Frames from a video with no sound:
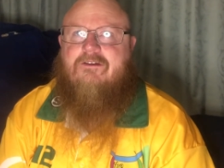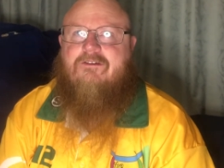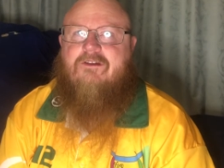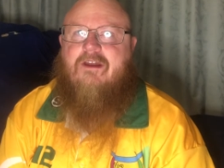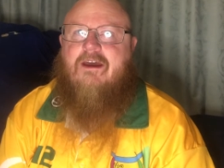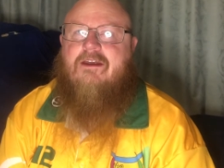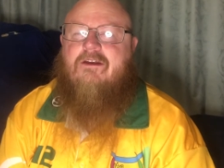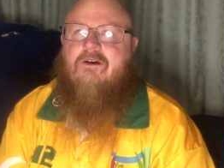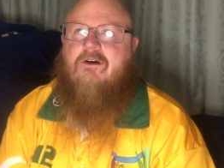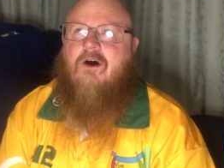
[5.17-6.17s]
Today
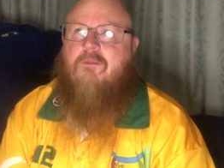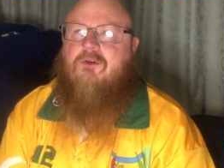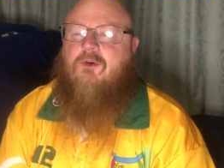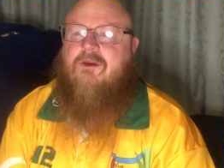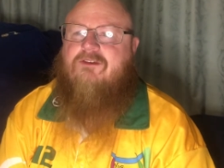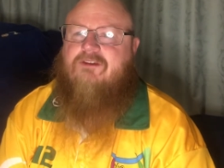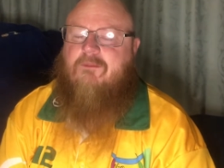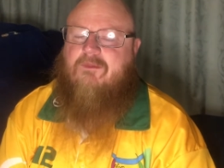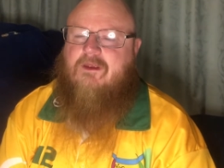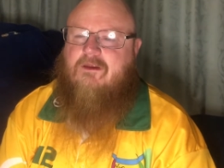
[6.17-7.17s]
I'm doing
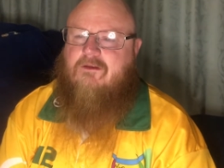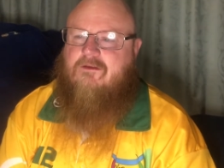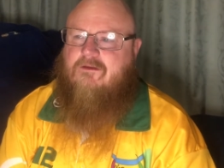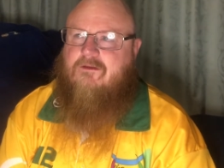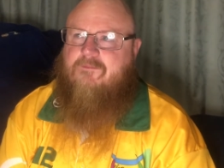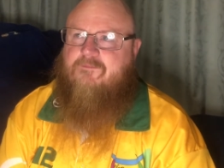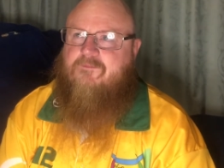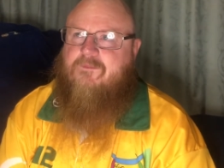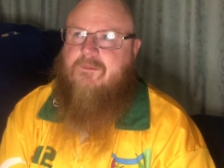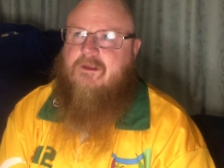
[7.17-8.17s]
something
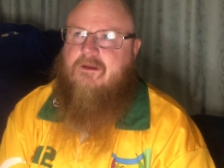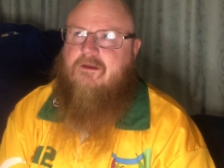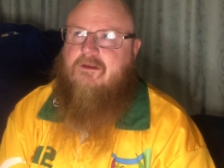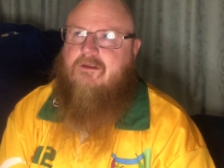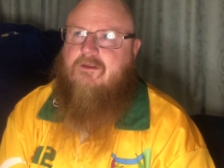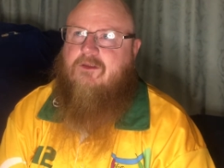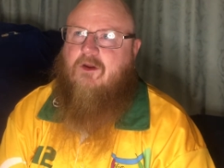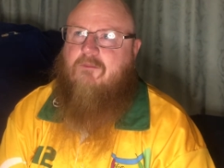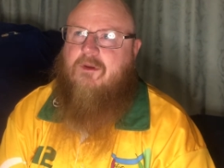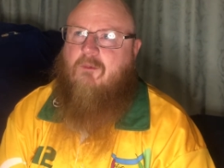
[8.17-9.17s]
that
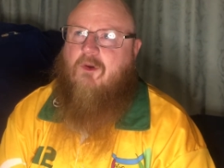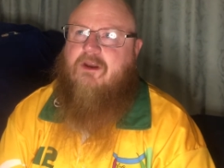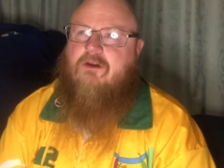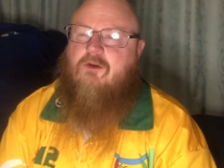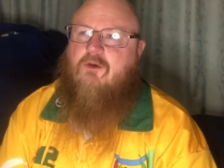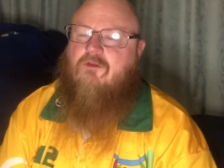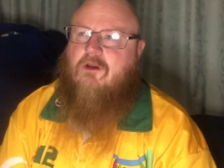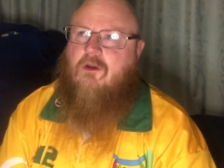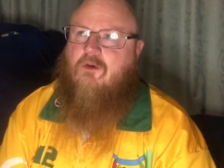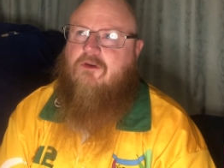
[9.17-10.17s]
I've been wanting to do for a
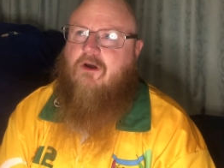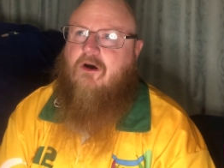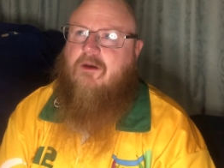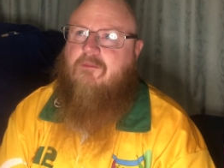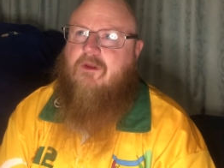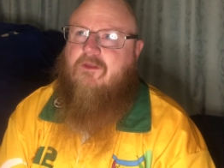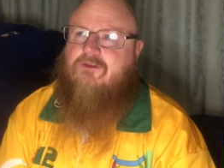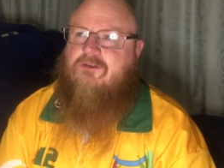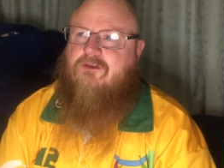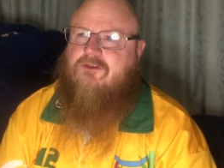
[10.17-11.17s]
long time. Now
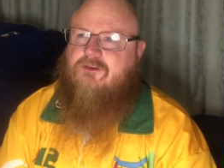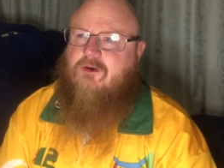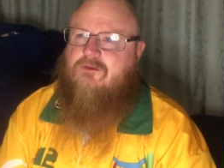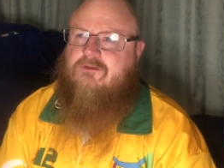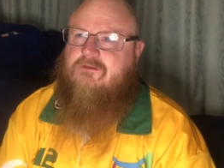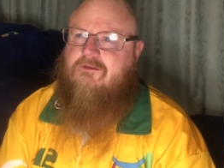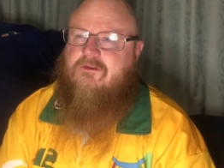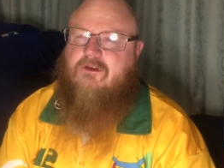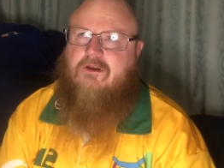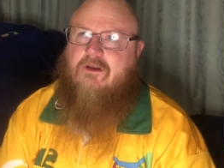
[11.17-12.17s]
this is a song
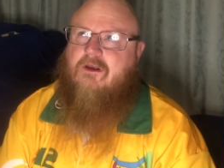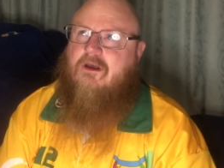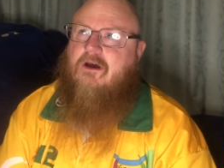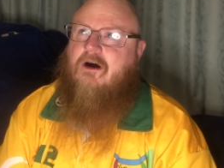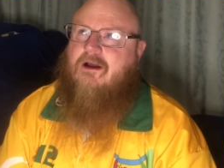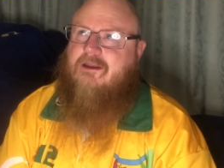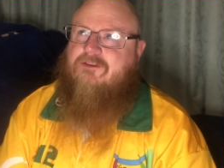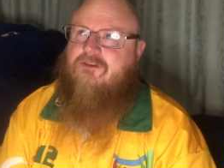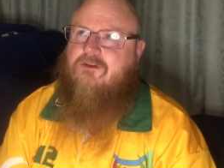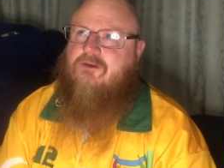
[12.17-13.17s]
that I
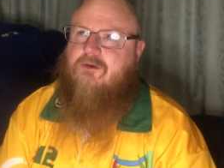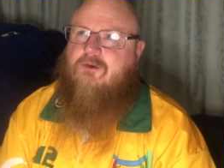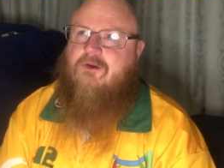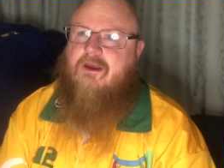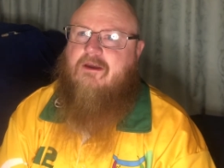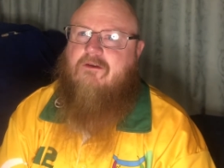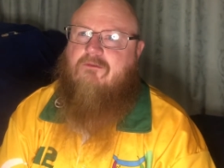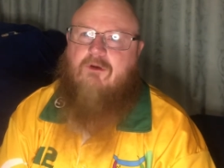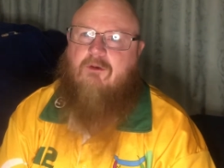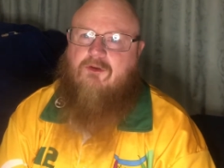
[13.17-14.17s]
listen to
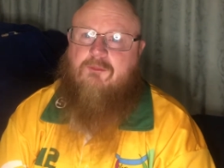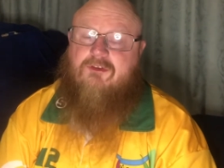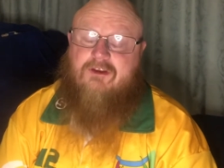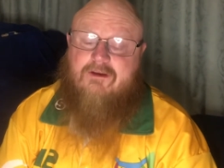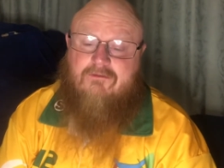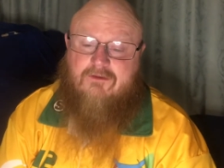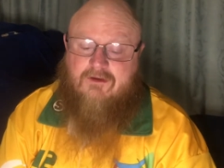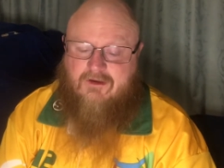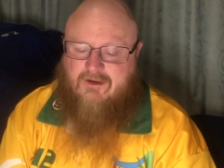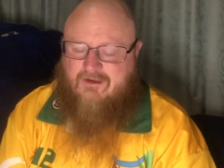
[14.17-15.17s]
every Christmas Eve
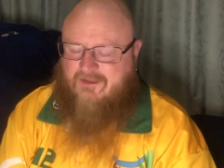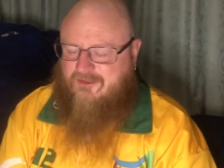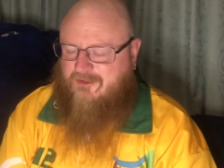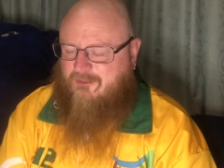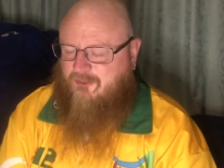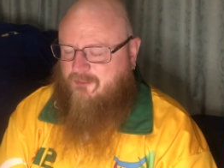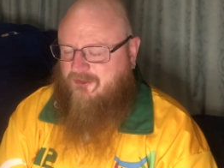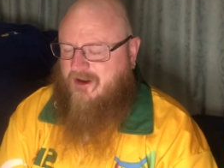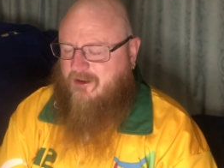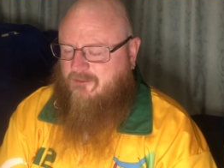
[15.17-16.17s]
at the Christmas
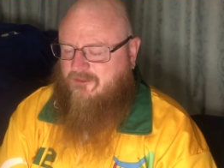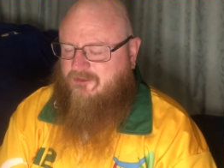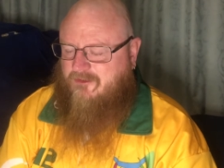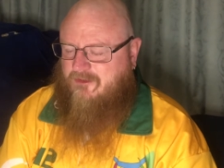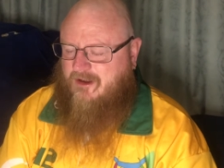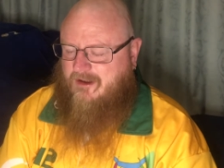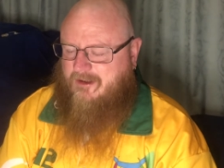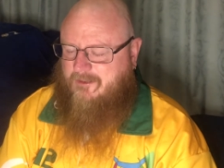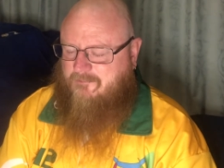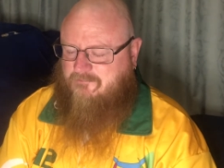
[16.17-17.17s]
Carols
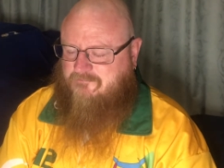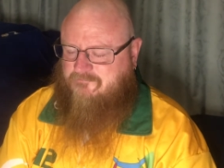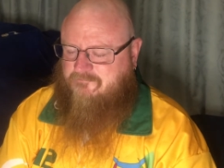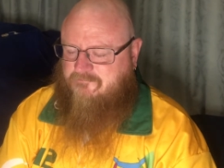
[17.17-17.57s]
TV